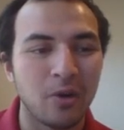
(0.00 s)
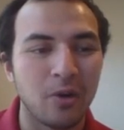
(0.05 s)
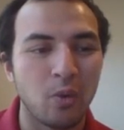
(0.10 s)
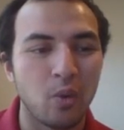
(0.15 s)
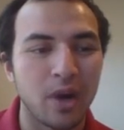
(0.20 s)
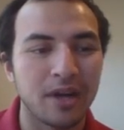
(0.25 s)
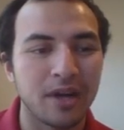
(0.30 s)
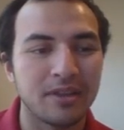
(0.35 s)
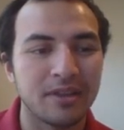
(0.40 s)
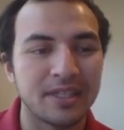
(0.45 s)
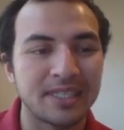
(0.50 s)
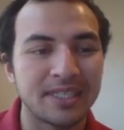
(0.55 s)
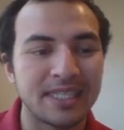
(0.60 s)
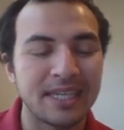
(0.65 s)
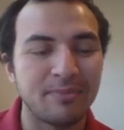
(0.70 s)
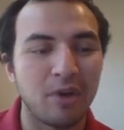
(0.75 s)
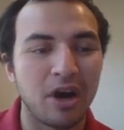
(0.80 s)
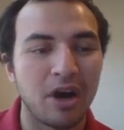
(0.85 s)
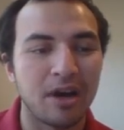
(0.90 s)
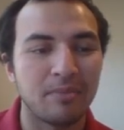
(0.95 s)
the c
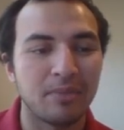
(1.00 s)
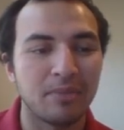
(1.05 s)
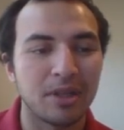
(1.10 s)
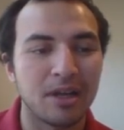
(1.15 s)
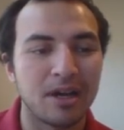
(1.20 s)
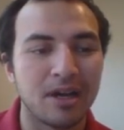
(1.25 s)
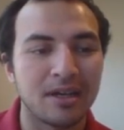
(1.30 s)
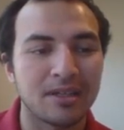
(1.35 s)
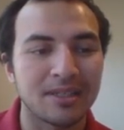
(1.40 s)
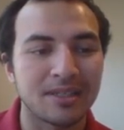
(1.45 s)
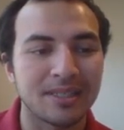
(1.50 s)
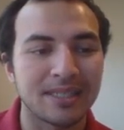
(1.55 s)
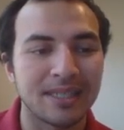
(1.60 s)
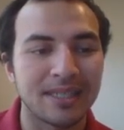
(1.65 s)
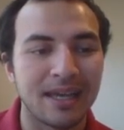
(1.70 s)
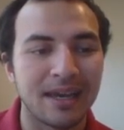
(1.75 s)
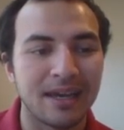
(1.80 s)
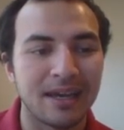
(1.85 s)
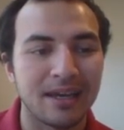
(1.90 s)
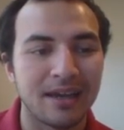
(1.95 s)
pawn belongs,
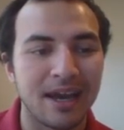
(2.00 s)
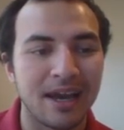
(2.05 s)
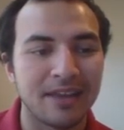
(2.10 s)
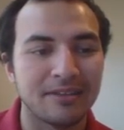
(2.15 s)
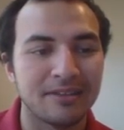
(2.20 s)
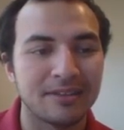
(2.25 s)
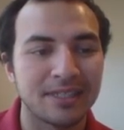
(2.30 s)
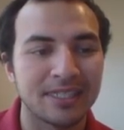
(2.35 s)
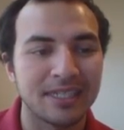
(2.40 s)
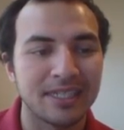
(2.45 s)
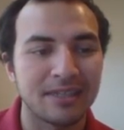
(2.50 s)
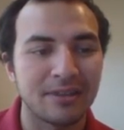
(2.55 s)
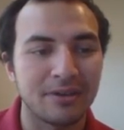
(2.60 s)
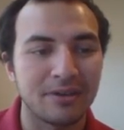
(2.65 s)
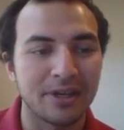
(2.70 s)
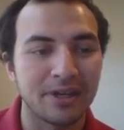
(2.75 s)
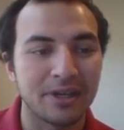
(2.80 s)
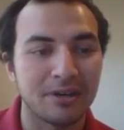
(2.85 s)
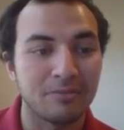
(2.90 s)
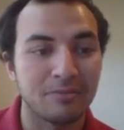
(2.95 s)
either
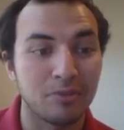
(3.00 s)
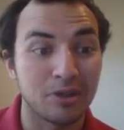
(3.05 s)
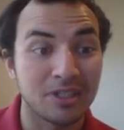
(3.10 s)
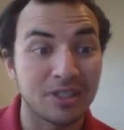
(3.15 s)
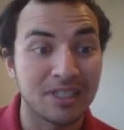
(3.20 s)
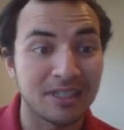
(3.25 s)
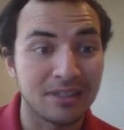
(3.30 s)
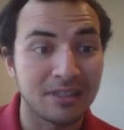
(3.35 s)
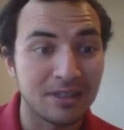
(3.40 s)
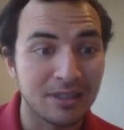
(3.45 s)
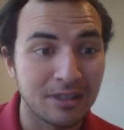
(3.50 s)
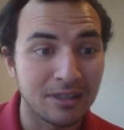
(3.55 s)
c3 or pushing.